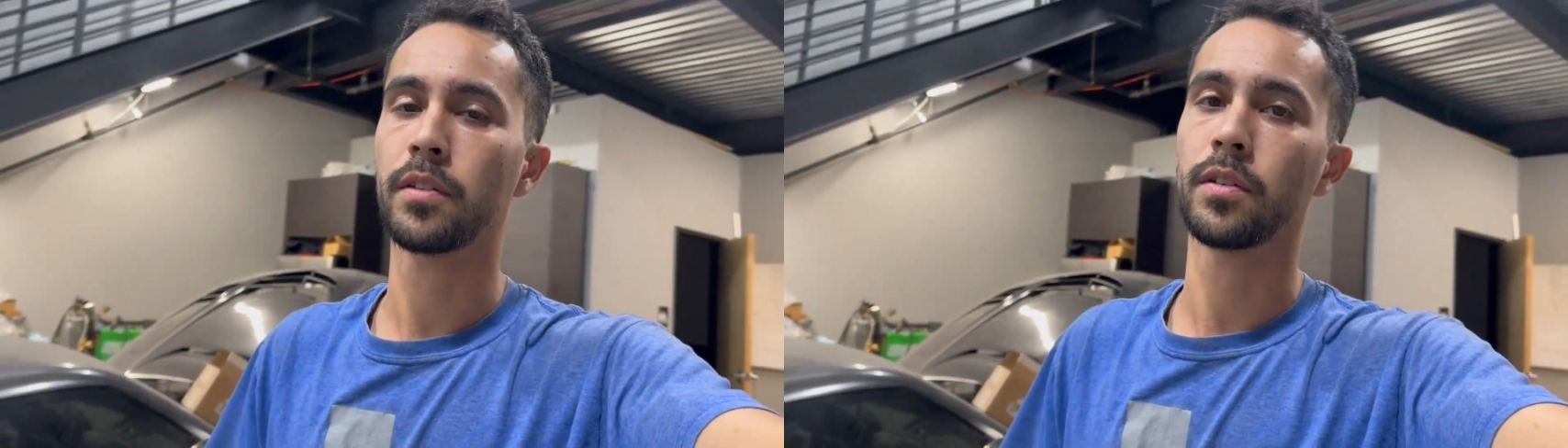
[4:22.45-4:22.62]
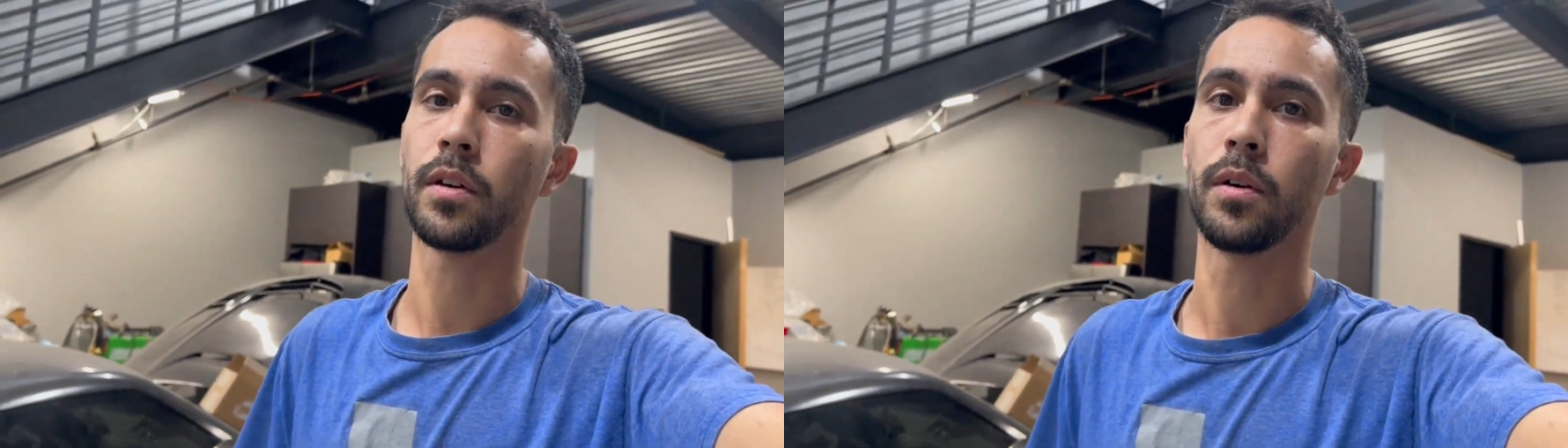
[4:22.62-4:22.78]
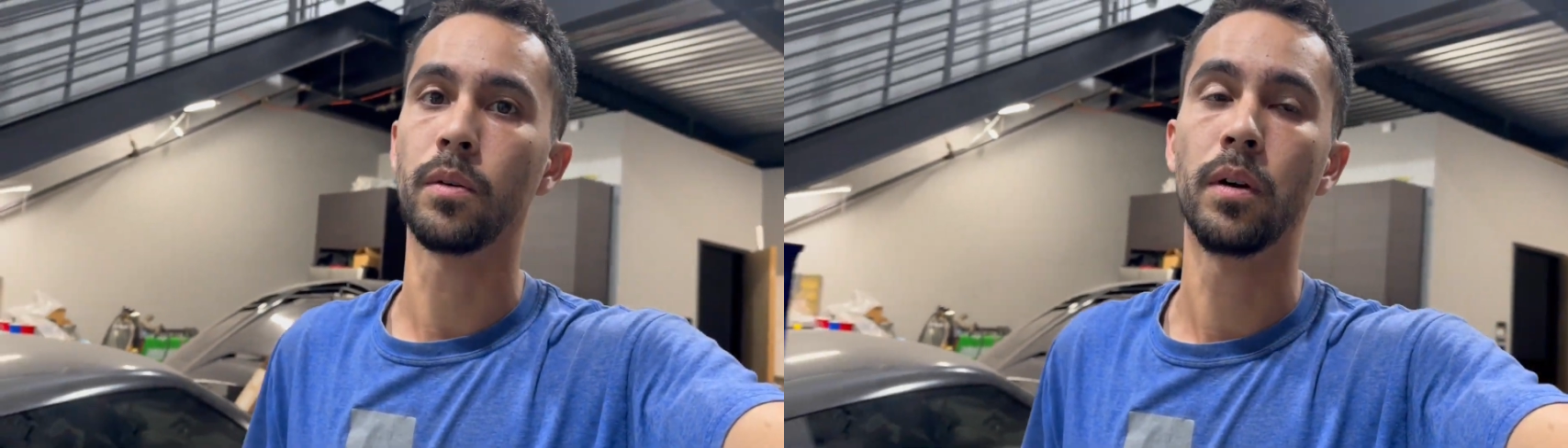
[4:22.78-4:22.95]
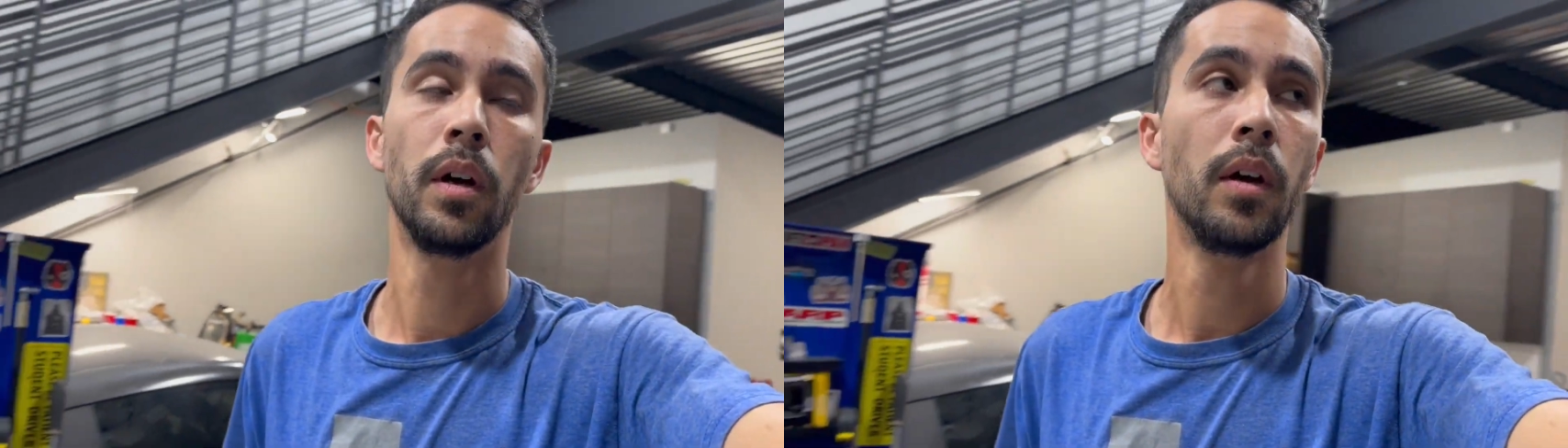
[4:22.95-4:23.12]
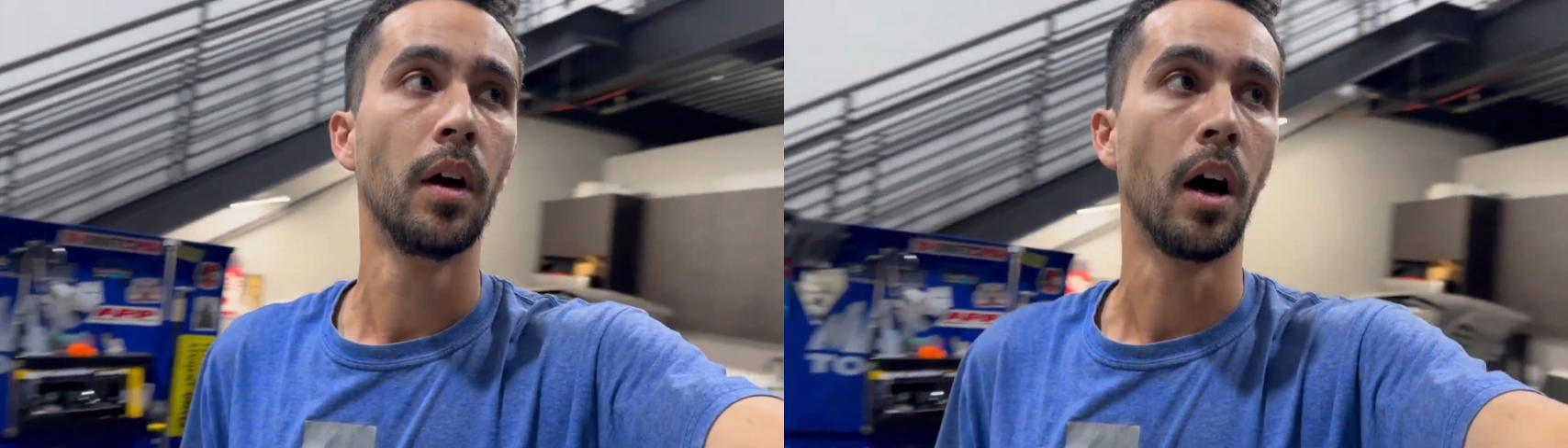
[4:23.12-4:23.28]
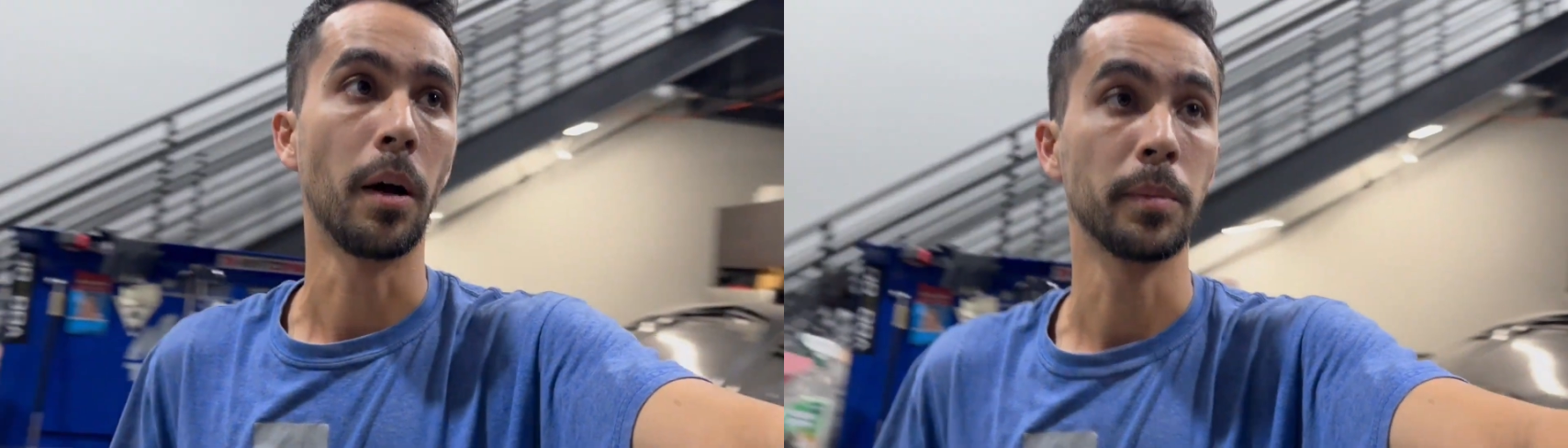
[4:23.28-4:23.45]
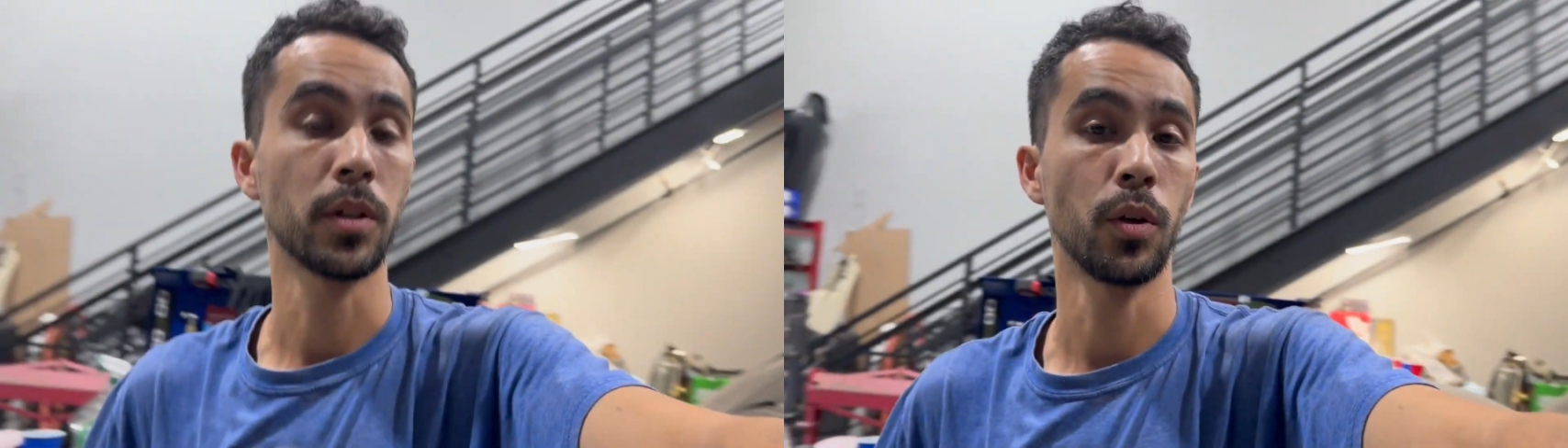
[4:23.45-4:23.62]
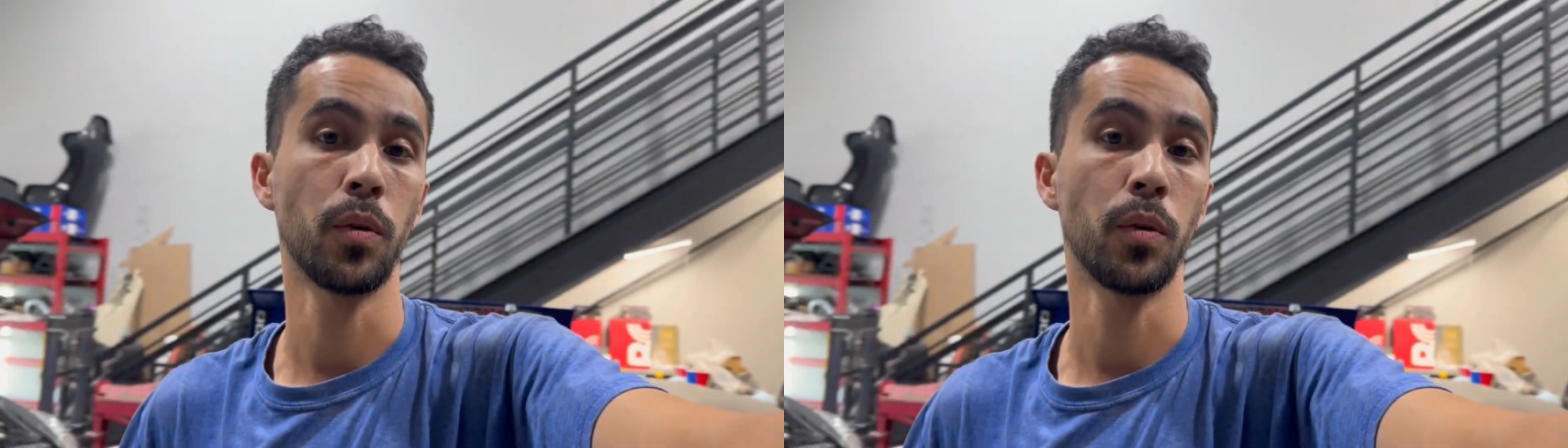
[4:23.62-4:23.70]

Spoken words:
So I'm just going